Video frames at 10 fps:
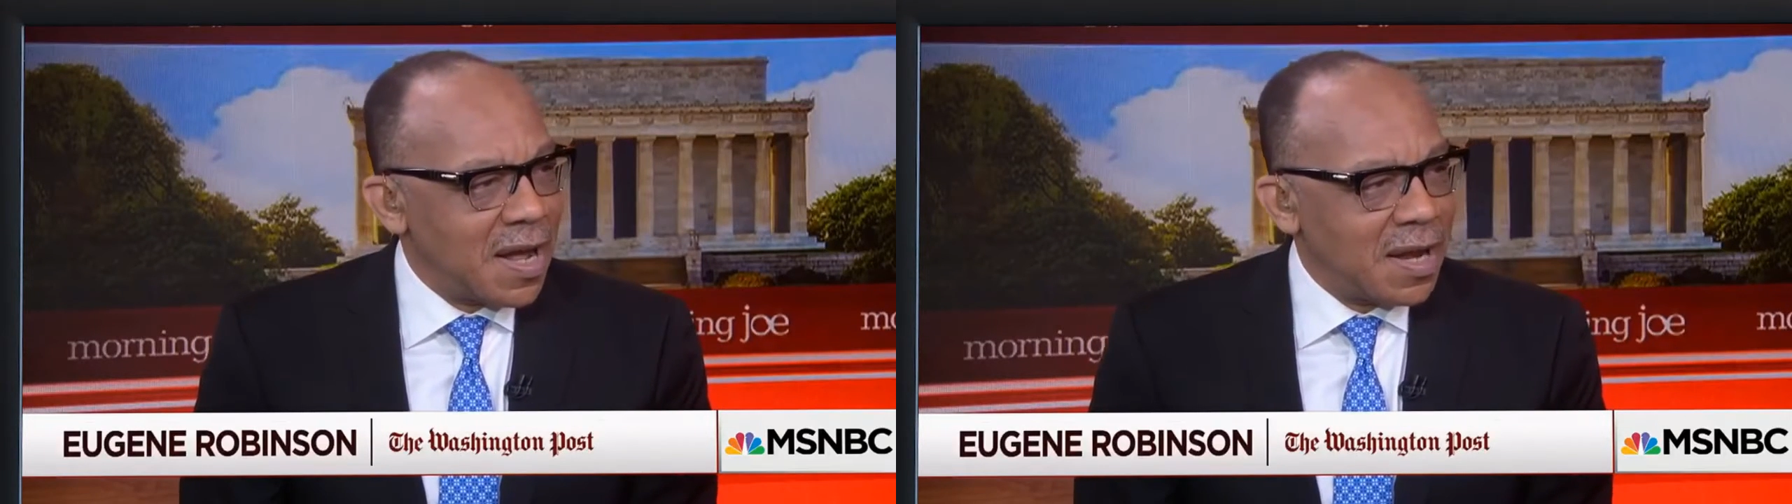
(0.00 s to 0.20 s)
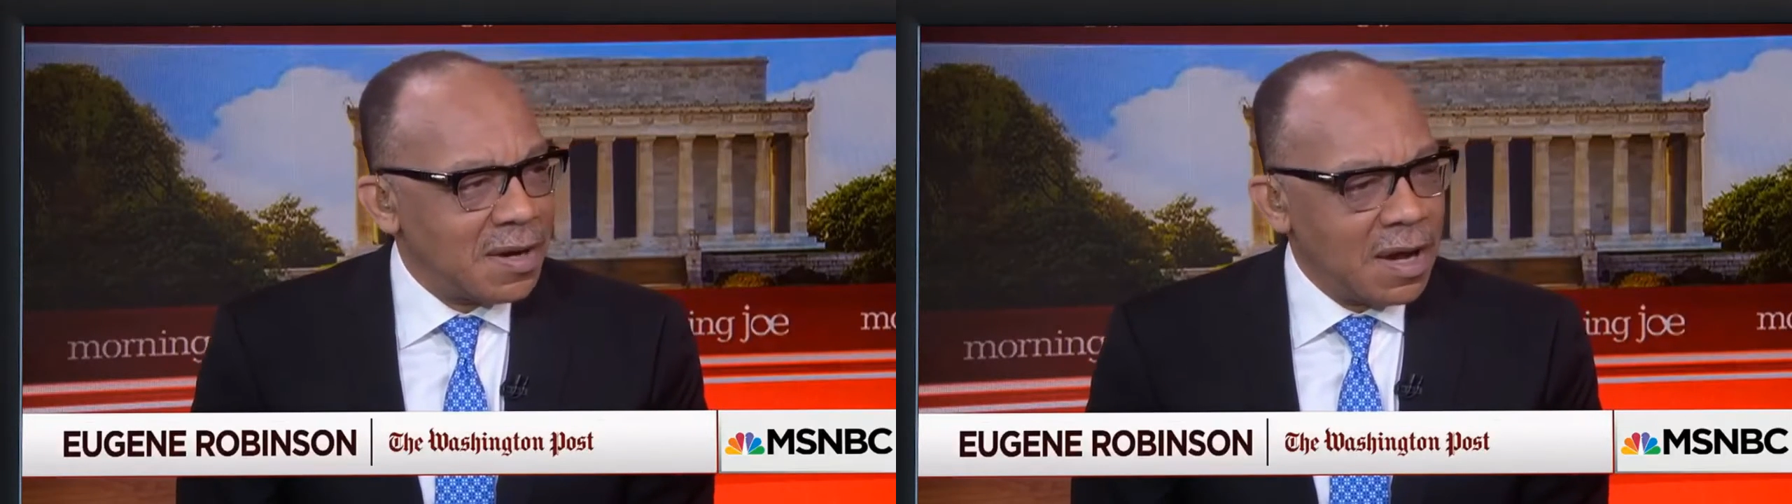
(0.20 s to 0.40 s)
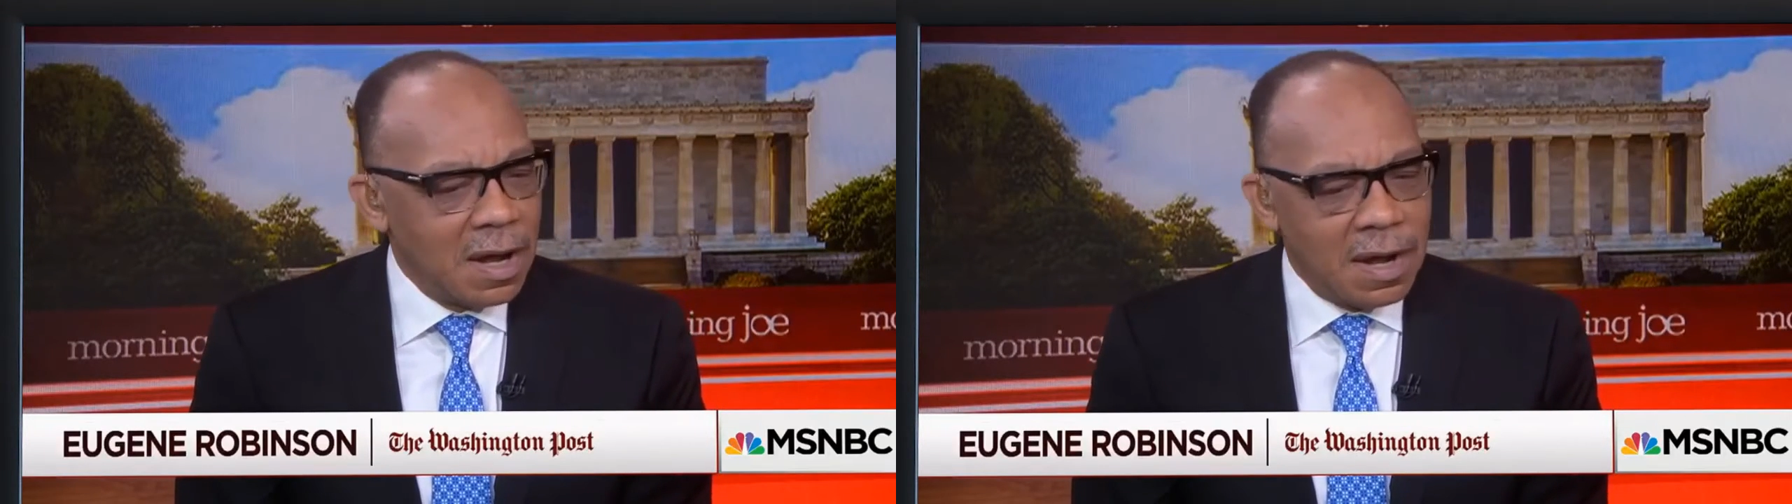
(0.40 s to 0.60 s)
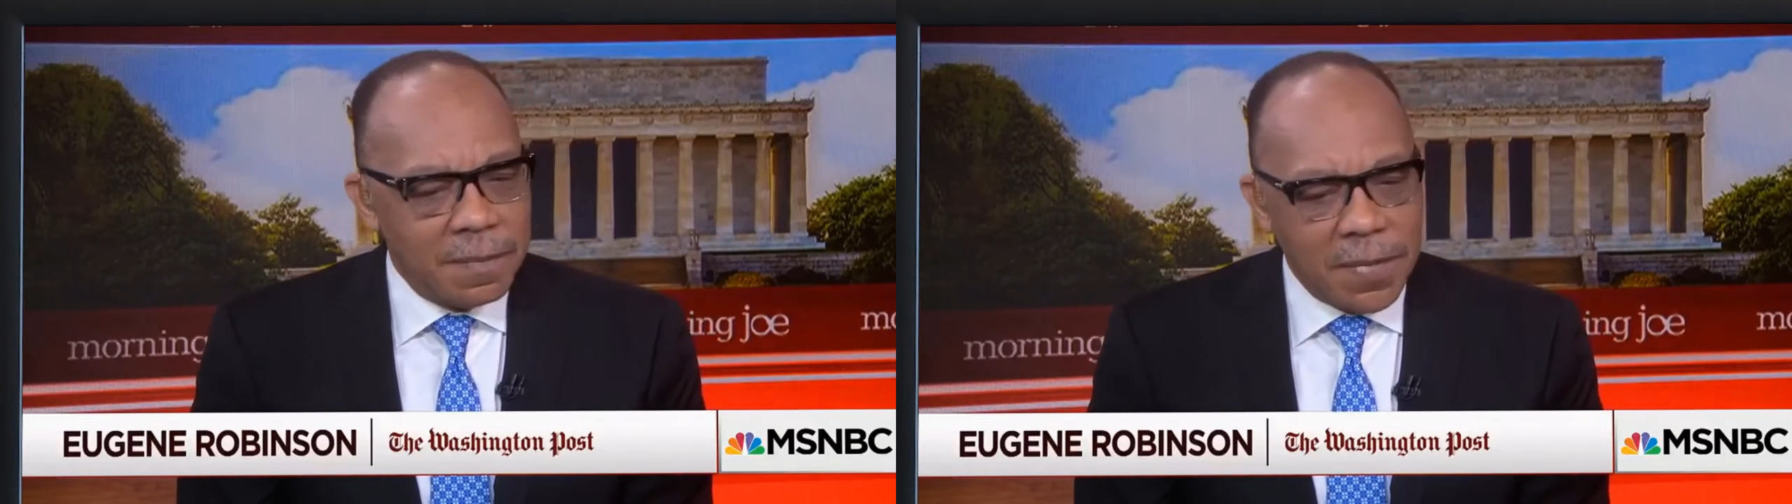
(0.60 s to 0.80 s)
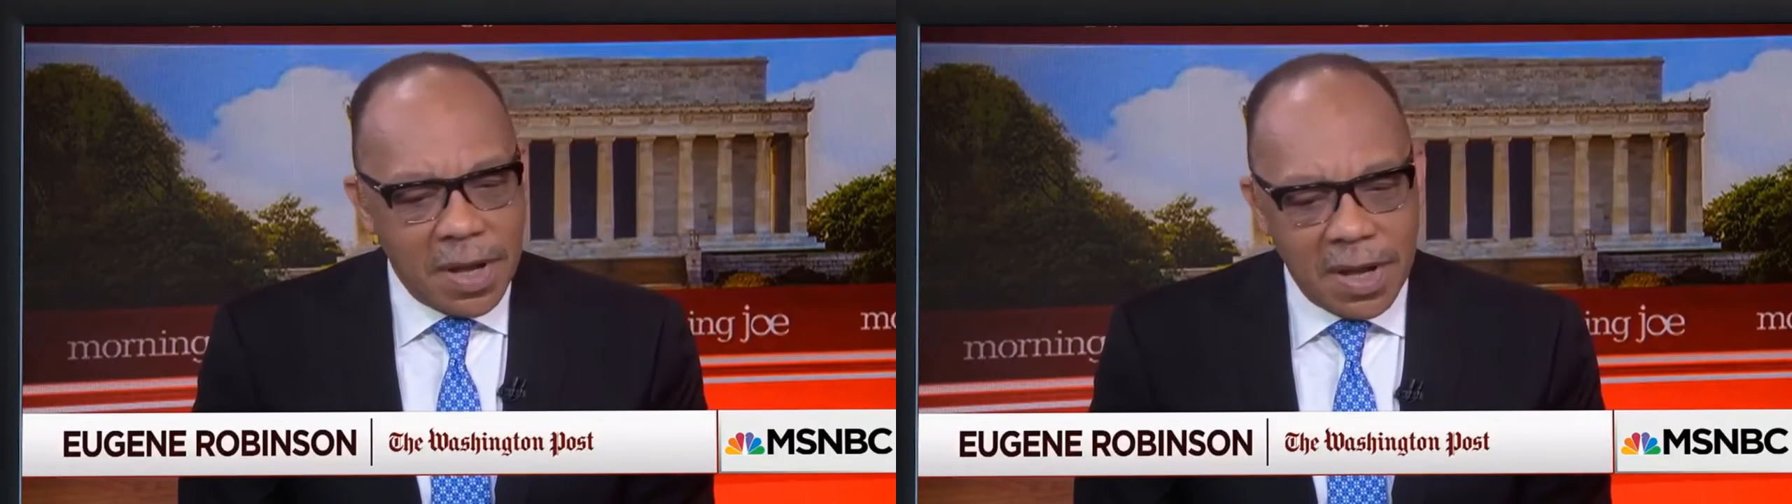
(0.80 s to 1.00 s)
And,
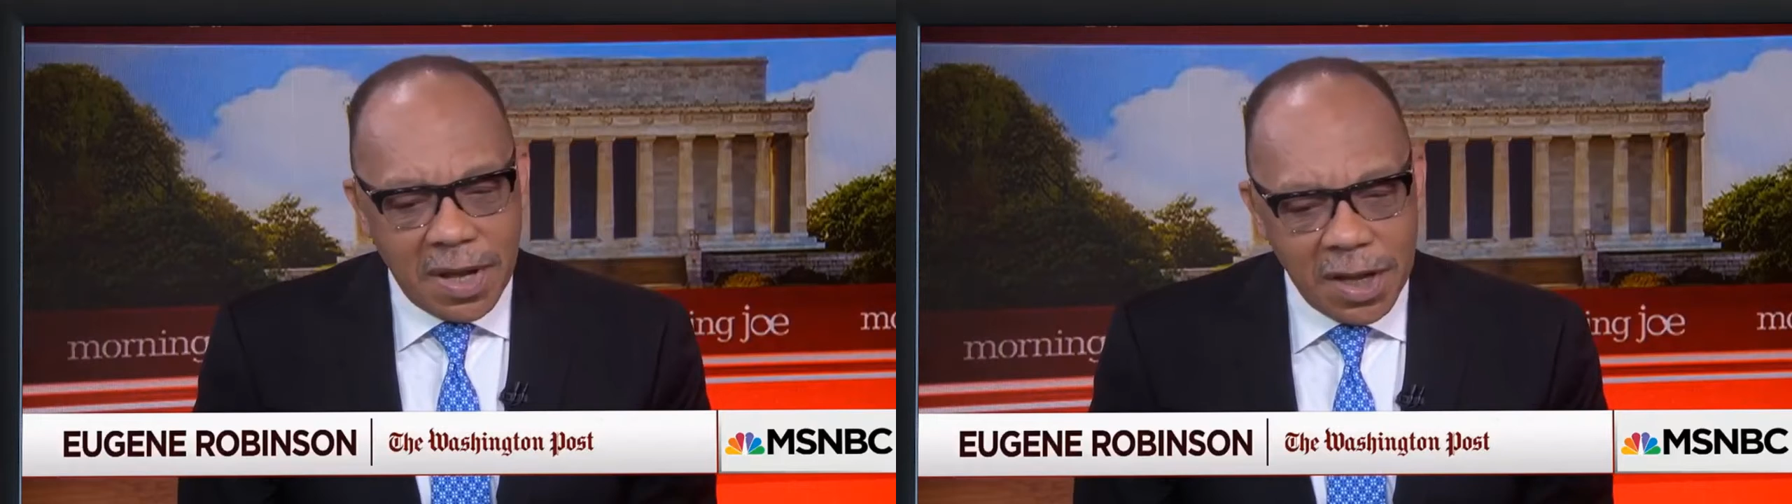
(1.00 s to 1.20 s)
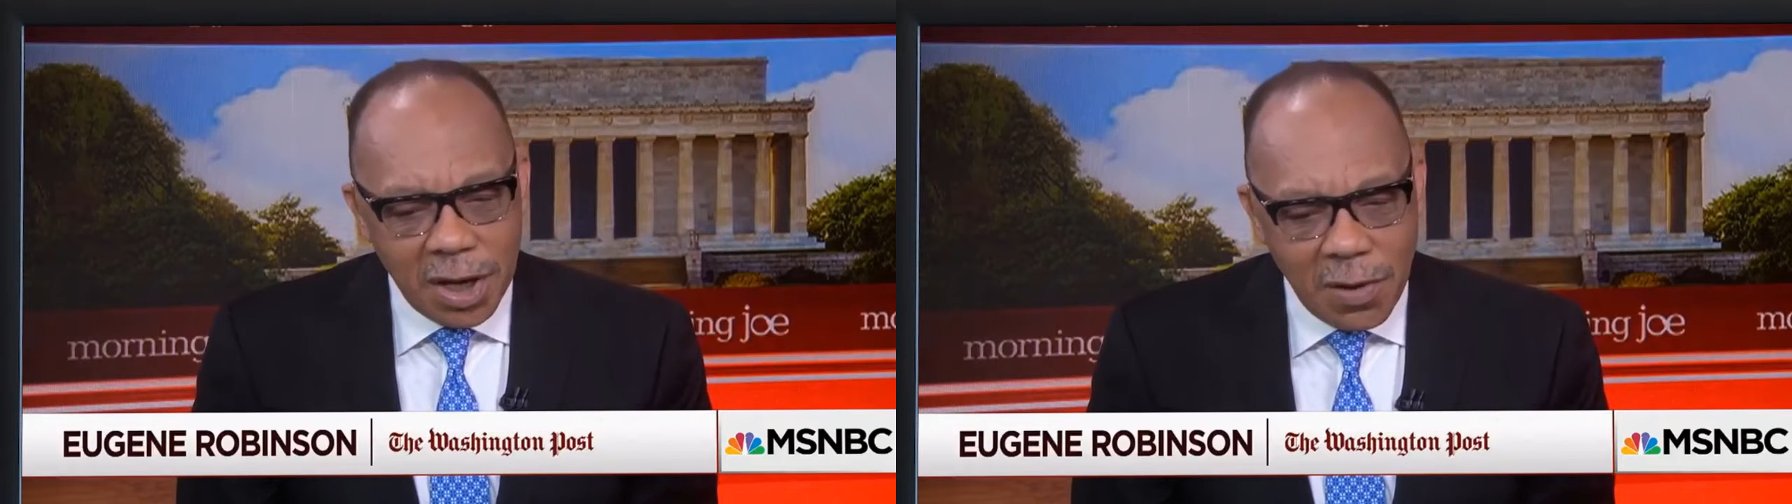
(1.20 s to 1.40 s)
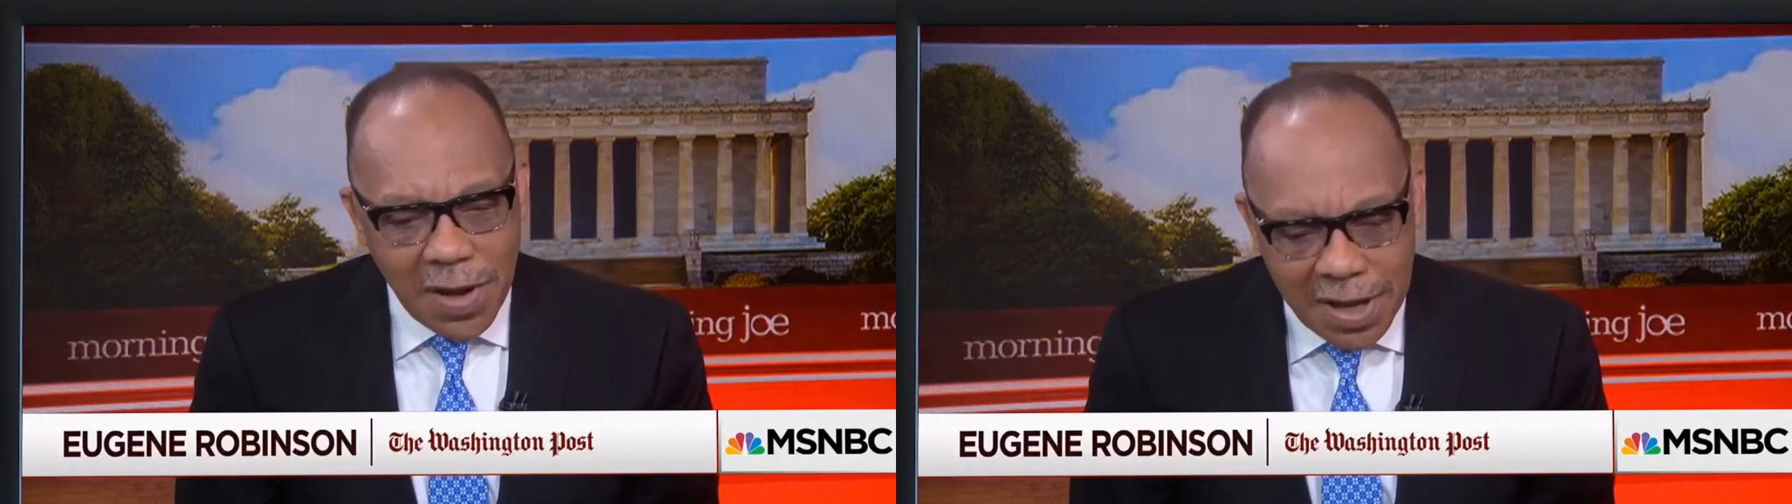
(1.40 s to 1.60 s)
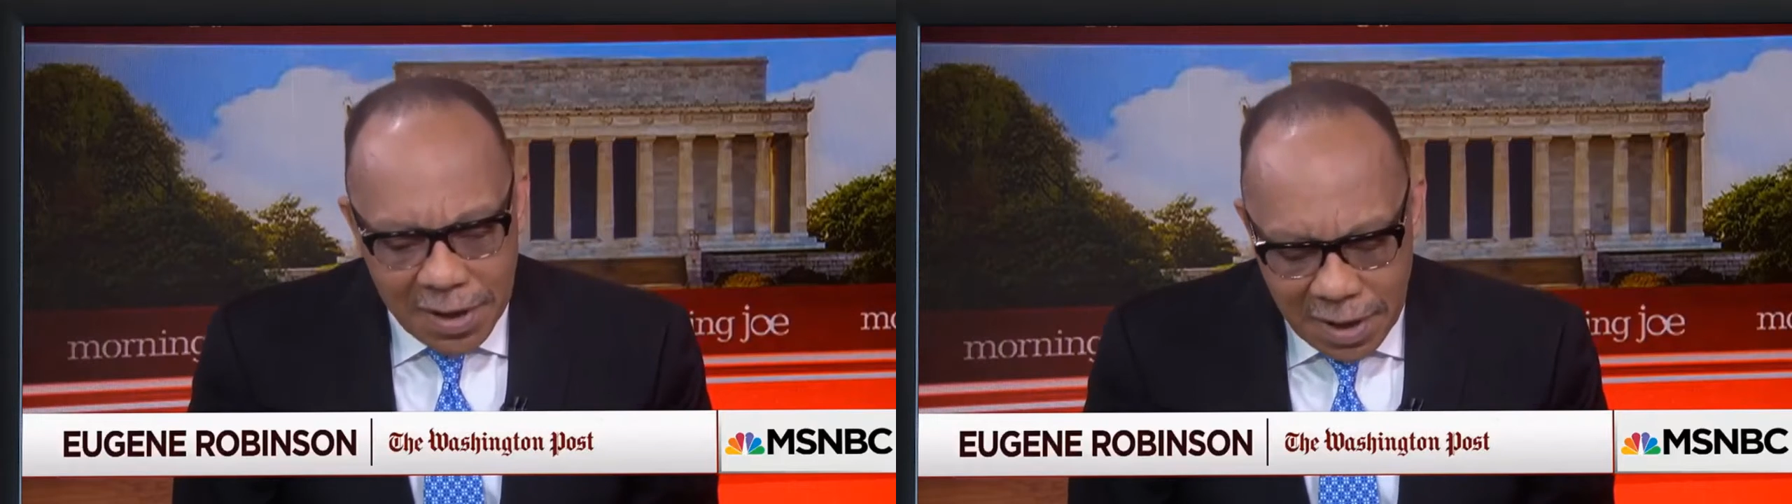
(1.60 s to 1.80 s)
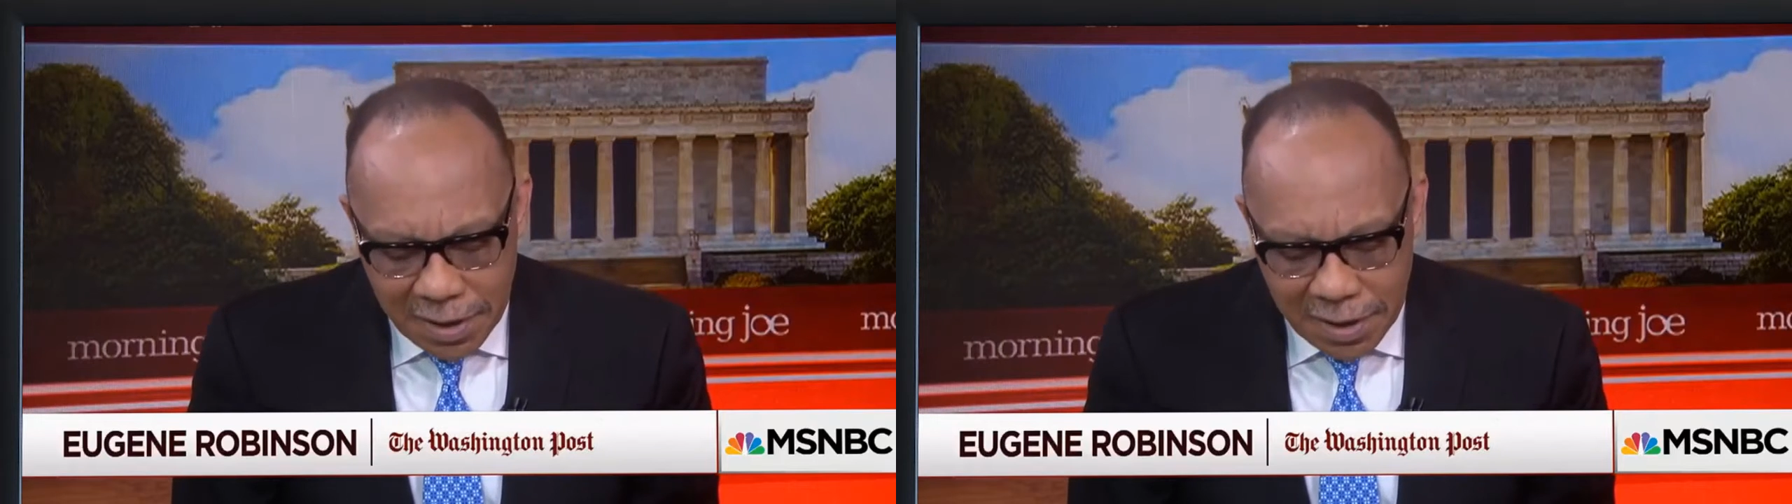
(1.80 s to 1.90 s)
um, uh, you know, a,